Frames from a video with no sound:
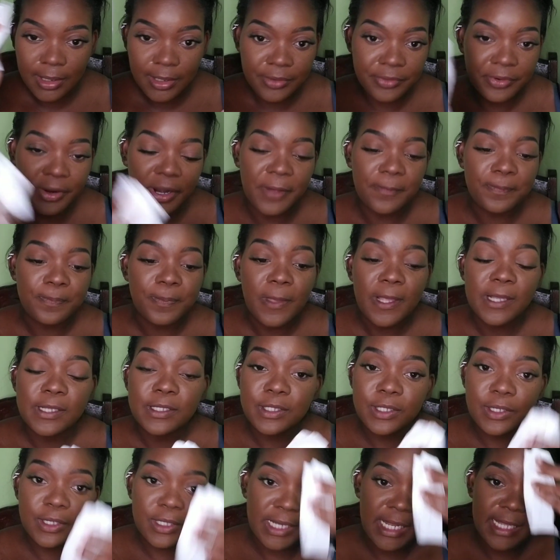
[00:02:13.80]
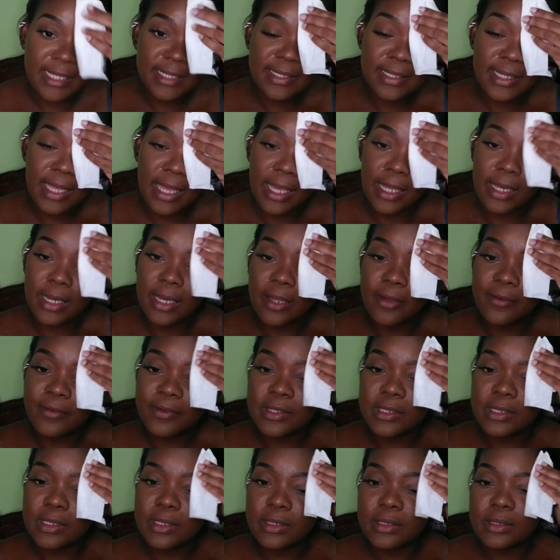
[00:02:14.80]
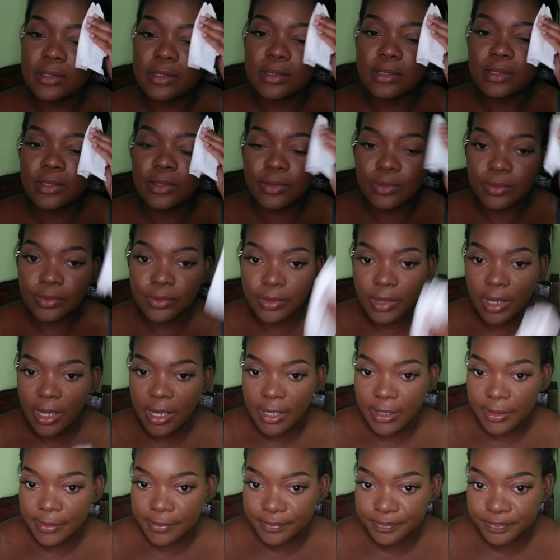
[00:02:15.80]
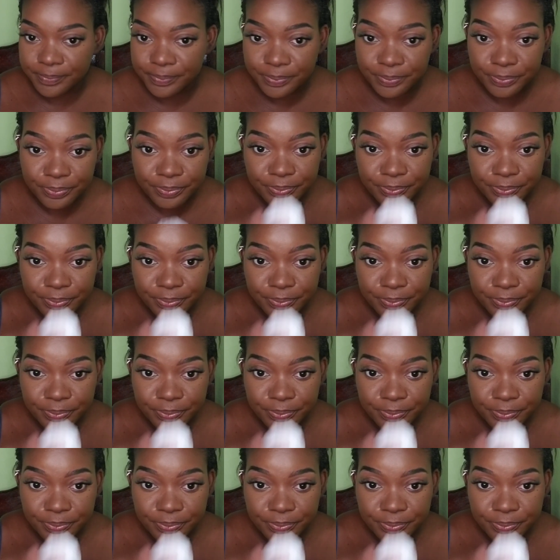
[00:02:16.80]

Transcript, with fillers: Right, so that's it. If it is you, um